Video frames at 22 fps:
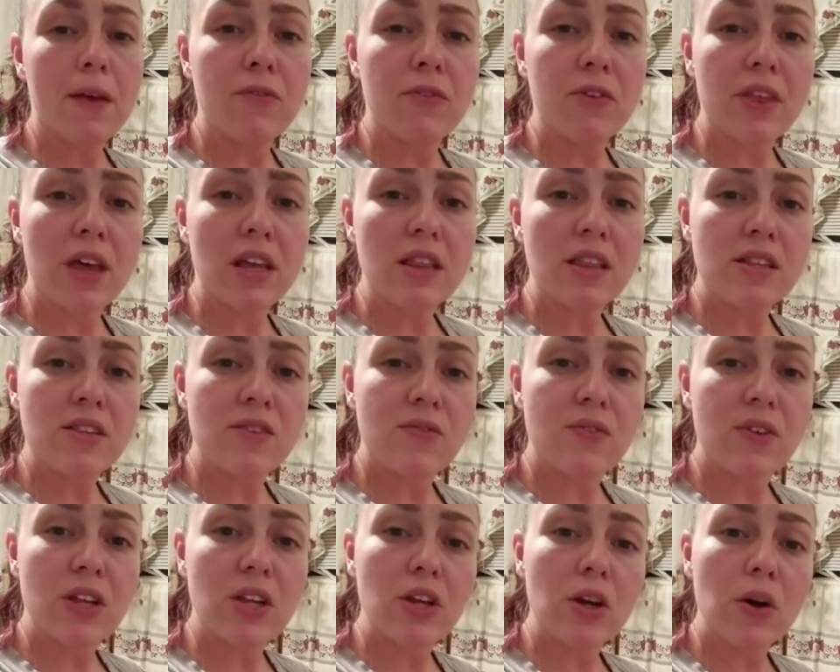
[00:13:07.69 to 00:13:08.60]
If you like
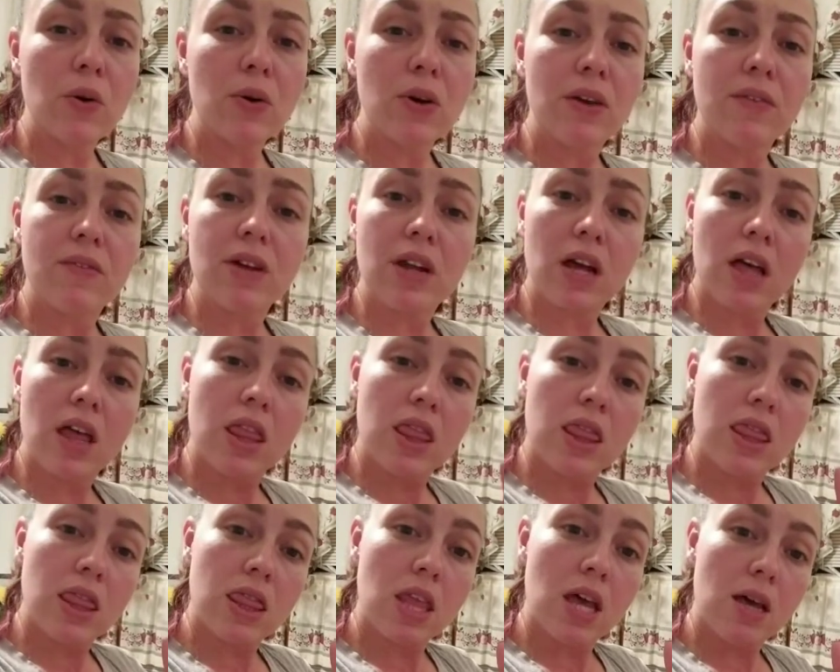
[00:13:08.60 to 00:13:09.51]
this video, give it
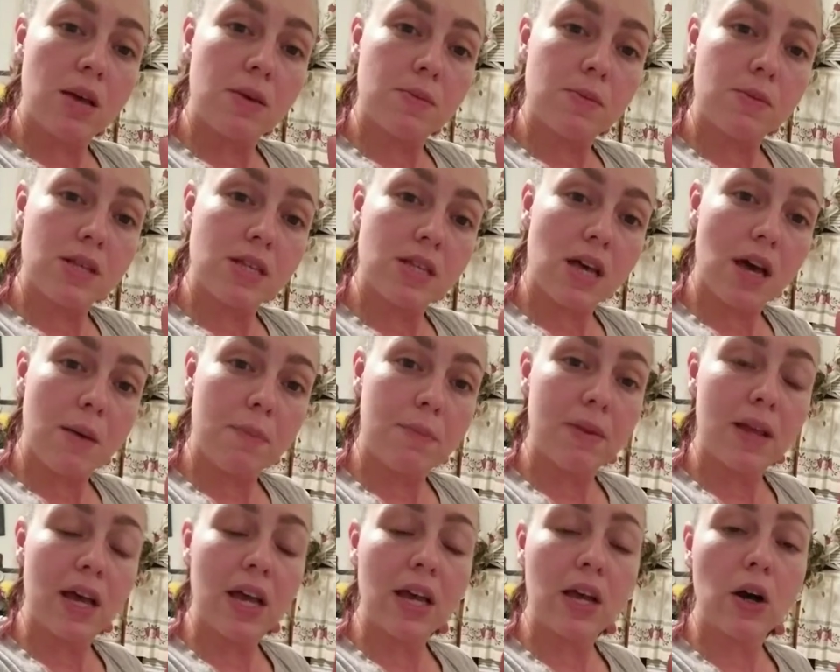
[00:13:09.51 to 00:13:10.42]
a thumbs
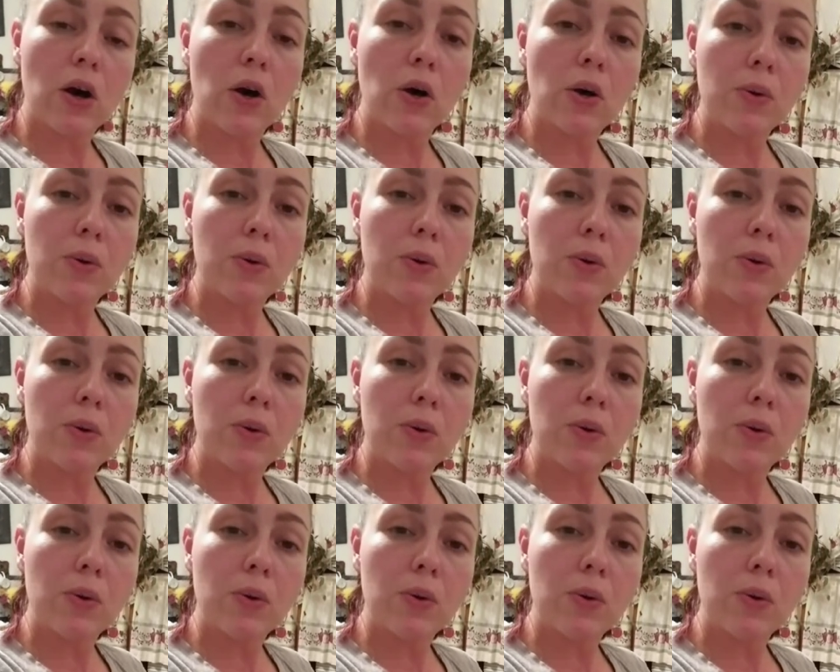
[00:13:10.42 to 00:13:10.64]
up like